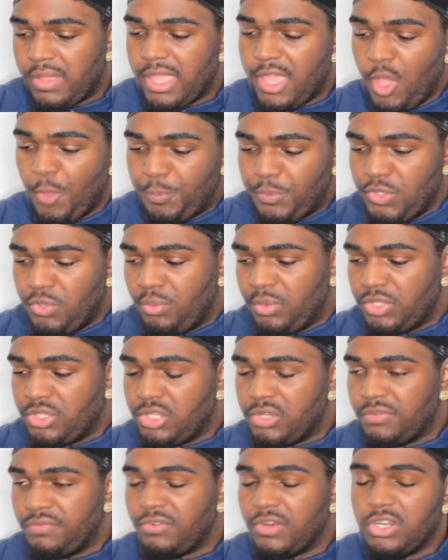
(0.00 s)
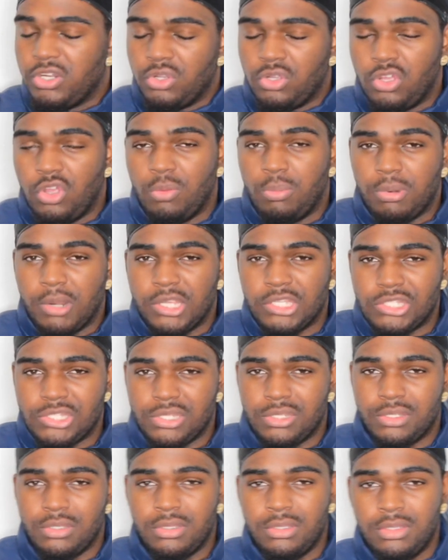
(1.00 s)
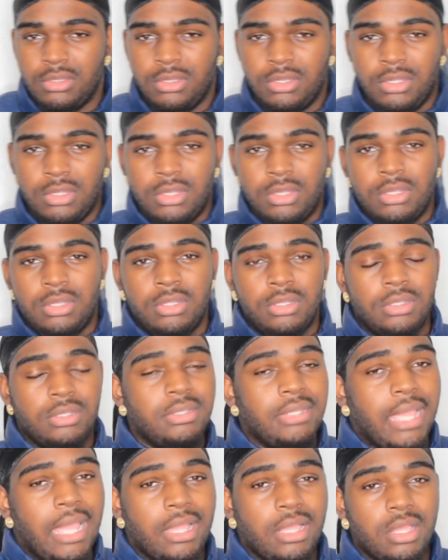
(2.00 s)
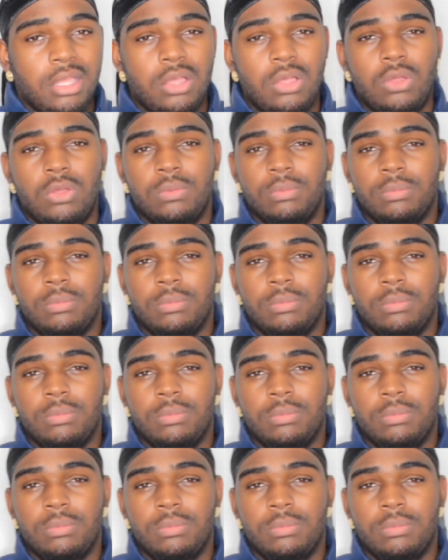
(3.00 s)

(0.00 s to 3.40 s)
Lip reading: help you when you're vertical brushing. That comb